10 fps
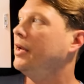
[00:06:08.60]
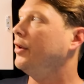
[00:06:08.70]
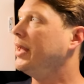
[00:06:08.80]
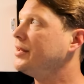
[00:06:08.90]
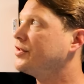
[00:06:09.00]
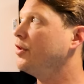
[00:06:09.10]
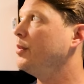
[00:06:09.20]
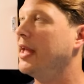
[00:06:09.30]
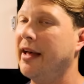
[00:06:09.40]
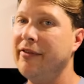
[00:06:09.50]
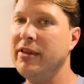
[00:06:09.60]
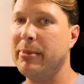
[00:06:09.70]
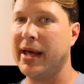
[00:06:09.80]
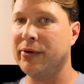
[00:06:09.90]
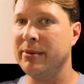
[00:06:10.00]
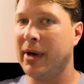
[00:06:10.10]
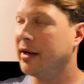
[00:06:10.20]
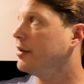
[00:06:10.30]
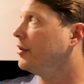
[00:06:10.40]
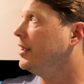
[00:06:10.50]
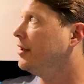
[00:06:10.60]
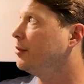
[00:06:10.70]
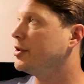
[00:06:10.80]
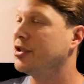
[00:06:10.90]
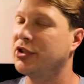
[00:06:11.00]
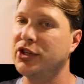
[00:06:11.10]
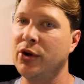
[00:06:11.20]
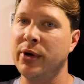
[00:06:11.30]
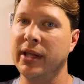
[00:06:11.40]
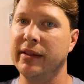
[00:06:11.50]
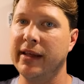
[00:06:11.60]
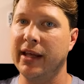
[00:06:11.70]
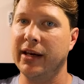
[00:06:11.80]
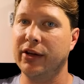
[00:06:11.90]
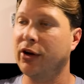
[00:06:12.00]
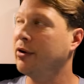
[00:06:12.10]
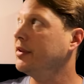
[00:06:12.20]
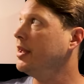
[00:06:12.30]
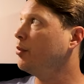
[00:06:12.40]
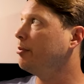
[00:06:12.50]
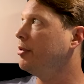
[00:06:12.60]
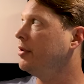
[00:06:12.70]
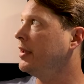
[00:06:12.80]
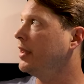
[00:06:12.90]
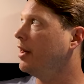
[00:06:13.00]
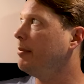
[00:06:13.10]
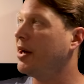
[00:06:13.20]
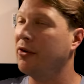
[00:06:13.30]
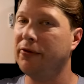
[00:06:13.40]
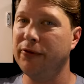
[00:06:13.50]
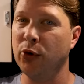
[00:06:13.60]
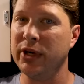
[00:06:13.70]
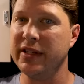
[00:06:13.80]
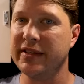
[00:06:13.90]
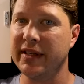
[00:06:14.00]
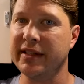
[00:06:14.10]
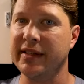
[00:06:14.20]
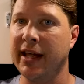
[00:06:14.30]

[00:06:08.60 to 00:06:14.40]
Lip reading: Okay, so we have the battery monitor here, which is showing that currently we're pulling about 46